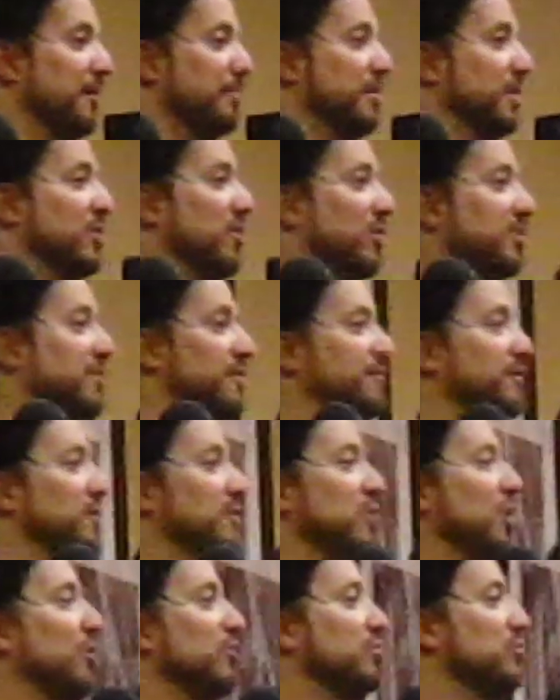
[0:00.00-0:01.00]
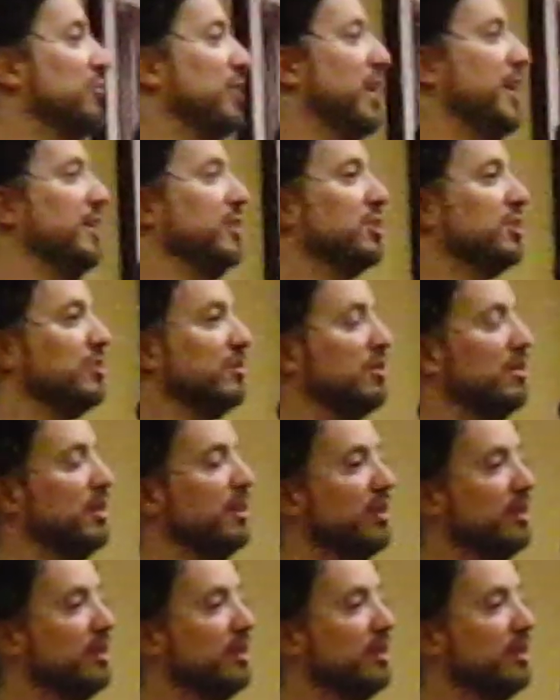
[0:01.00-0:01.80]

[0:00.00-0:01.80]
Because if you go to ancient,